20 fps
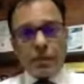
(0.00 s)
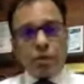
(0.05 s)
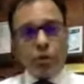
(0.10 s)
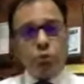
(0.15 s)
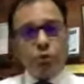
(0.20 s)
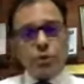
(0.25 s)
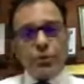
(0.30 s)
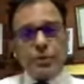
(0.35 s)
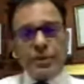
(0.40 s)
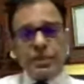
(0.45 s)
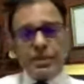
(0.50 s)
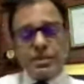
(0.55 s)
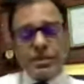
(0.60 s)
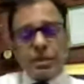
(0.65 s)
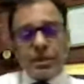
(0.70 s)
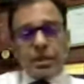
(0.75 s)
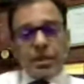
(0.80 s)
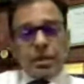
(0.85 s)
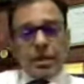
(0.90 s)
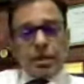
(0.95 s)
which means
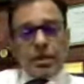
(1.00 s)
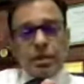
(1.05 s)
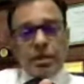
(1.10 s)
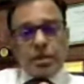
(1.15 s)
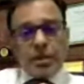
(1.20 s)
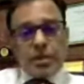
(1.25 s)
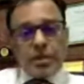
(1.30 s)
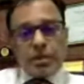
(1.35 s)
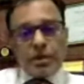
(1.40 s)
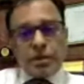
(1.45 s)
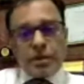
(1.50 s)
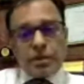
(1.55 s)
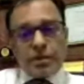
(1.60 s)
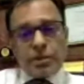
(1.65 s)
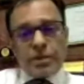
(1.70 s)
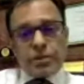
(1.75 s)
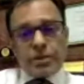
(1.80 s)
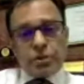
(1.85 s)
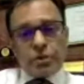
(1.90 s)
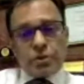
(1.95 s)
here in
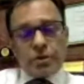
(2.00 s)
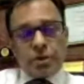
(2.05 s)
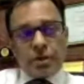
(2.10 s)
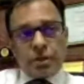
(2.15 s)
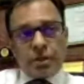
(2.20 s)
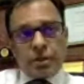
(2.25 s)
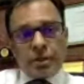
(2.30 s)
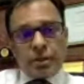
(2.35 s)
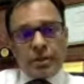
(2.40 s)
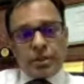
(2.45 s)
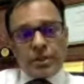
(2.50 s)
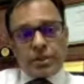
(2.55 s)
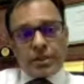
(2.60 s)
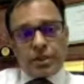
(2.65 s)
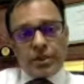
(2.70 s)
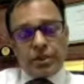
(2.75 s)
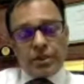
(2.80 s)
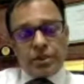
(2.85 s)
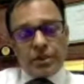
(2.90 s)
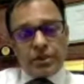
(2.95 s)
this
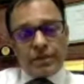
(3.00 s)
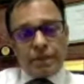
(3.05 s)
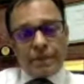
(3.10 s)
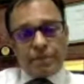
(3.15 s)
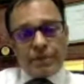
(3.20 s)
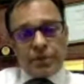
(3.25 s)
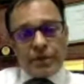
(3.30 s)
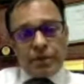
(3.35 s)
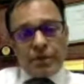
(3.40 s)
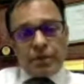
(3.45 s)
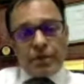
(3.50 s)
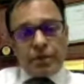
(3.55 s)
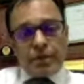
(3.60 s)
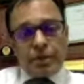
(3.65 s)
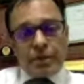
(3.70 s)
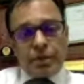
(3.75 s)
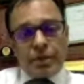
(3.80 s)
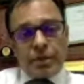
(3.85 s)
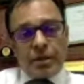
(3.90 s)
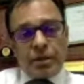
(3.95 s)
condition,
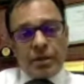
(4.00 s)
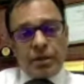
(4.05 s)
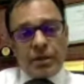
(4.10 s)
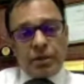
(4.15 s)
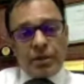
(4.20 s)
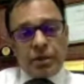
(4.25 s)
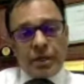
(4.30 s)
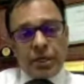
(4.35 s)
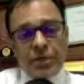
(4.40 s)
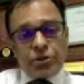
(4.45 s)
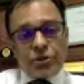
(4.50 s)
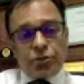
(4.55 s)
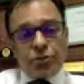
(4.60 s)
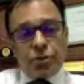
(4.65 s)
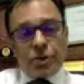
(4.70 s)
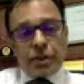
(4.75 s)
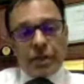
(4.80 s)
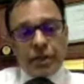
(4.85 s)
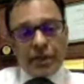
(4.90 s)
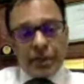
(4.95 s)
the
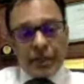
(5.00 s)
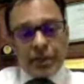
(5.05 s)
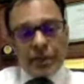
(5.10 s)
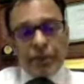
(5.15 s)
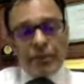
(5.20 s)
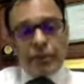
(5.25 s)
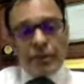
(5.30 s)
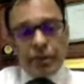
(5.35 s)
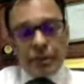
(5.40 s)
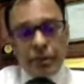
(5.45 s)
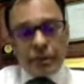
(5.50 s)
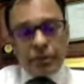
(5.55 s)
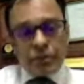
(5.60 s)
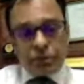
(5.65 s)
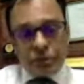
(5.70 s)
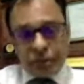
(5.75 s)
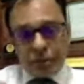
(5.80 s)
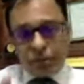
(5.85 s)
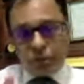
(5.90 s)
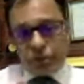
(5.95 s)
natural anatomy,
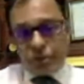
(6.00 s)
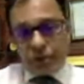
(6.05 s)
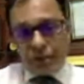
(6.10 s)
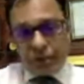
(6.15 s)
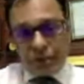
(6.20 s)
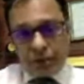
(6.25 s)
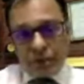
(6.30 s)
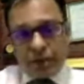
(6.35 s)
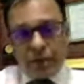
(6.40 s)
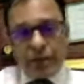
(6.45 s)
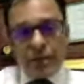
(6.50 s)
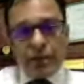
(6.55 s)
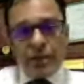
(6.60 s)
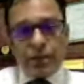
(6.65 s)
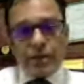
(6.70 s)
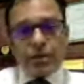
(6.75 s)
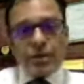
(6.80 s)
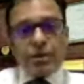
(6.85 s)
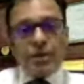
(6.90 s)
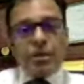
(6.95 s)
which I was saying
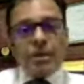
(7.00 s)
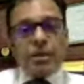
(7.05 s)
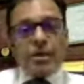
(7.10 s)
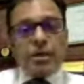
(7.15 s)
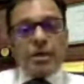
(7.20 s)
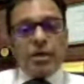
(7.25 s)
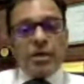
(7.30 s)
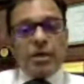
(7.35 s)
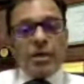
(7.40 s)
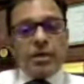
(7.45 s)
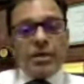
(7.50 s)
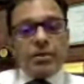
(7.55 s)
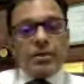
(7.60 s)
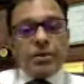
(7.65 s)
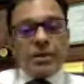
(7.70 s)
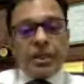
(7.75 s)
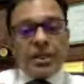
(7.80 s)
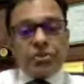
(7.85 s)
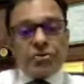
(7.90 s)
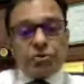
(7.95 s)
earlier,
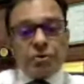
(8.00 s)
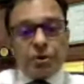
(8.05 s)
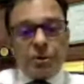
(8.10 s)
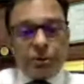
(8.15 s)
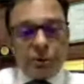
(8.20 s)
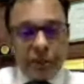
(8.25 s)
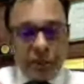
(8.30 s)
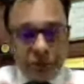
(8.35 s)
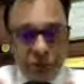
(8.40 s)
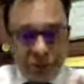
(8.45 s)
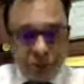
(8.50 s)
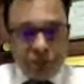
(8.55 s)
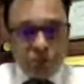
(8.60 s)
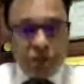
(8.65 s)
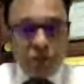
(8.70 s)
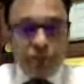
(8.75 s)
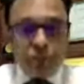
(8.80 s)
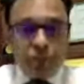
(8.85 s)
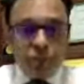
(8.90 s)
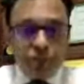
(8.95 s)
the natural
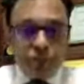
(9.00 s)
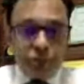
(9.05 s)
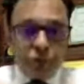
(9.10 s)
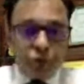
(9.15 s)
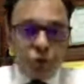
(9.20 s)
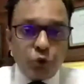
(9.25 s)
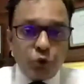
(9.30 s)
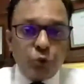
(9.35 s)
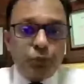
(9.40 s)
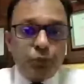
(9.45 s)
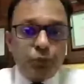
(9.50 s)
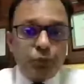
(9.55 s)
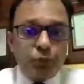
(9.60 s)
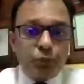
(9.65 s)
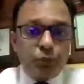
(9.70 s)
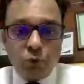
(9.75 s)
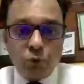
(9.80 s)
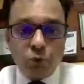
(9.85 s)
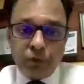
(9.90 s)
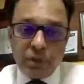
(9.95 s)
relationship of the tubes and the
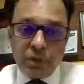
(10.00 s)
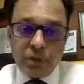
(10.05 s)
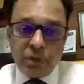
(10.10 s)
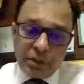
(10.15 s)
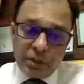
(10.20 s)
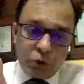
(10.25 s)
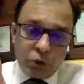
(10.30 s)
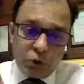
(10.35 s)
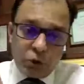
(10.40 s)
ovaries to